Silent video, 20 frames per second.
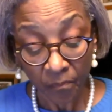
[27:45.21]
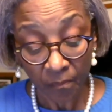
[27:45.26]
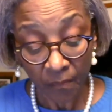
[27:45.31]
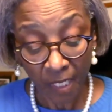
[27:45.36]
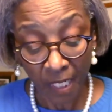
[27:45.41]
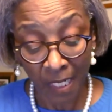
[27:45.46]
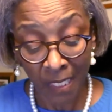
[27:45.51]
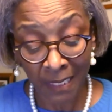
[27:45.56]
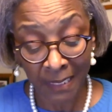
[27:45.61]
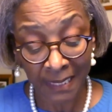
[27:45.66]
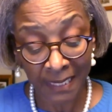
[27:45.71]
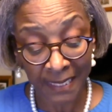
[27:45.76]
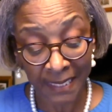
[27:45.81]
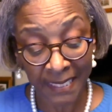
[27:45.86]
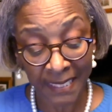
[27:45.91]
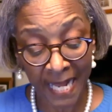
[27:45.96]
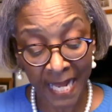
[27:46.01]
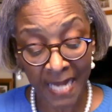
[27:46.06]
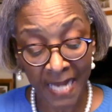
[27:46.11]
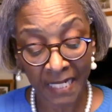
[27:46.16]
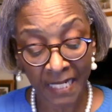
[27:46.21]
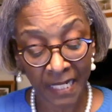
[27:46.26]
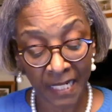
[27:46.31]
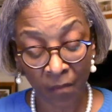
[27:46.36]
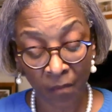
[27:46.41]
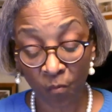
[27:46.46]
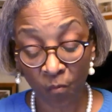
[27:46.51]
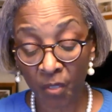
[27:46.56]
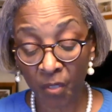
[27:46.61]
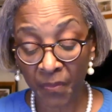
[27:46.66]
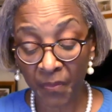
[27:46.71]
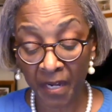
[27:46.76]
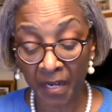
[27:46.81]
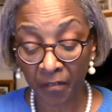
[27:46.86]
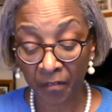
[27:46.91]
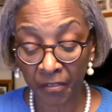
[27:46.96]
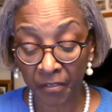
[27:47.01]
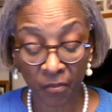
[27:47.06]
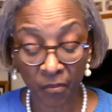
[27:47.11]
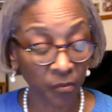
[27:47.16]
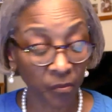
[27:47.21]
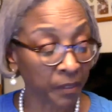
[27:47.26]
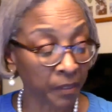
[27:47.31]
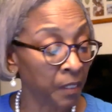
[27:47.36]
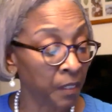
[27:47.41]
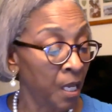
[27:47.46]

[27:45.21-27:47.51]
understanding and what they're doing.